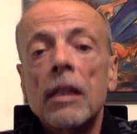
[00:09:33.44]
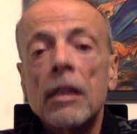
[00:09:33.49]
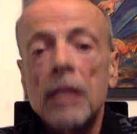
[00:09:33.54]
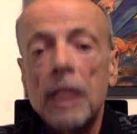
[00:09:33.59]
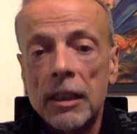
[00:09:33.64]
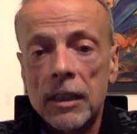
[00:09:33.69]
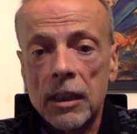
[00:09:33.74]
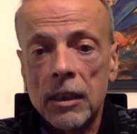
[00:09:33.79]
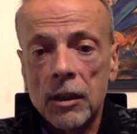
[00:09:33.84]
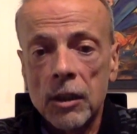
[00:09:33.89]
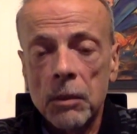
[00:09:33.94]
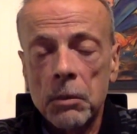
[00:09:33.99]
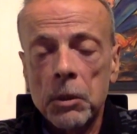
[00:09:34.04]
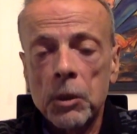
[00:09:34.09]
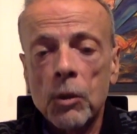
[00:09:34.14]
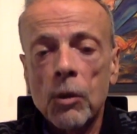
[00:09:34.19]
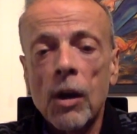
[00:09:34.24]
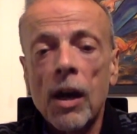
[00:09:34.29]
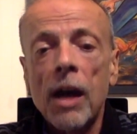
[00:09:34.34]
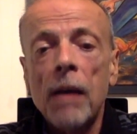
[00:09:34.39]
Hit the
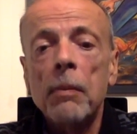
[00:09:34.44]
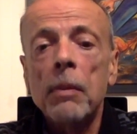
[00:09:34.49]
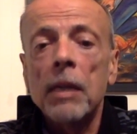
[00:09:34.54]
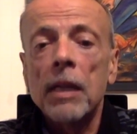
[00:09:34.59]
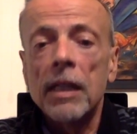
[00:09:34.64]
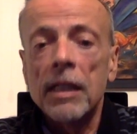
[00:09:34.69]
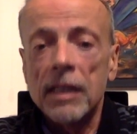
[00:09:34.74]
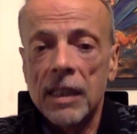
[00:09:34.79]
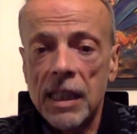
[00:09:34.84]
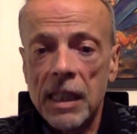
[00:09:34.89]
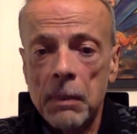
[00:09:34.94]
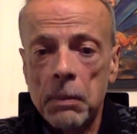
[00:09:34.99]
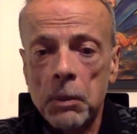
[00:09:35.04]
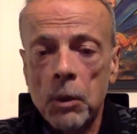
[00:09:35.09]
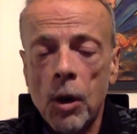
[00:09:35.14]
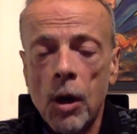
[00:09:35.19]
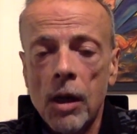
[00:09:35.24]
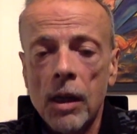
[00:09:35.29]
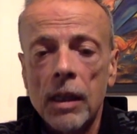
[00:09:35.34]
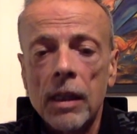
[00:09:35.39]
subscribe. Let's keep
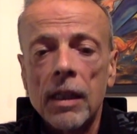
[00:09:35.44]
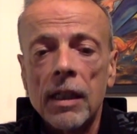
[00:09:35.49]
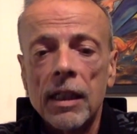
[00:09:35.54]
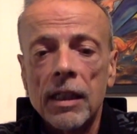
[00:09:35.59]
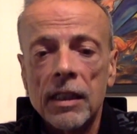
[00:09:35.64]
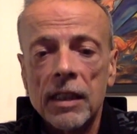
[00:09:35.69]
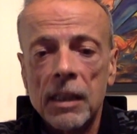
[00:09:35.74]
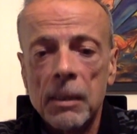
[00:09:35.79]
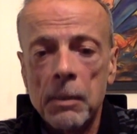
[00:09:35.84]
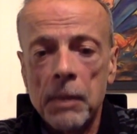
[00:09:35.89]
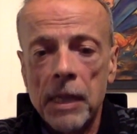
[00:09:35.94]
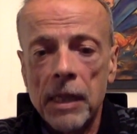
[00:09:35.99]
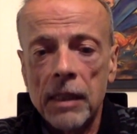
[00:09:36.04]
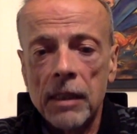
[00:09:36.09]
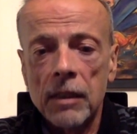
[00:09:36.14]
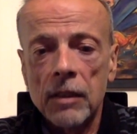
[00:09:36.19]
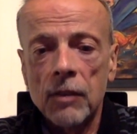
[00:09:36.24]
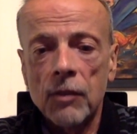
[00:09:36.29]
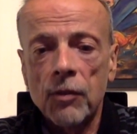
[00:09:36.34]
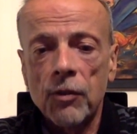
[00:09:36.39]
talking. Let's keep getting
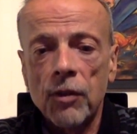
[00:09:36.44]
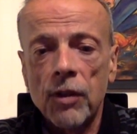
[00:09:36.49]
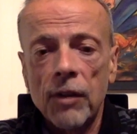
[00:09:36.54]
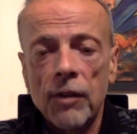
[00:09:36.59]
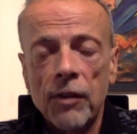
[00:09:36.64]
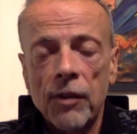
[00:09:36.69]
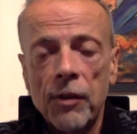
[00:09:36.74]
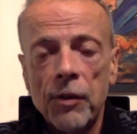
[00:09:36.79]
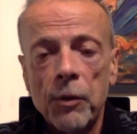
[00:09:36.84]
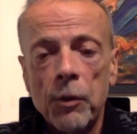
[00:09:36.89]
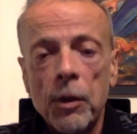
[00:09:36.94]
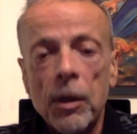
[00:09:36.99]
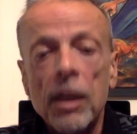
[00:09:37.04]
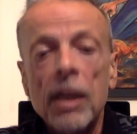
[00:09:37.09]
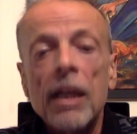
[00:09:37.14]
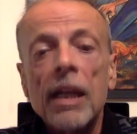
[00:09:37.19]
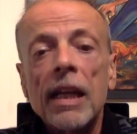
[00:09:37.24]
this in front of everyone.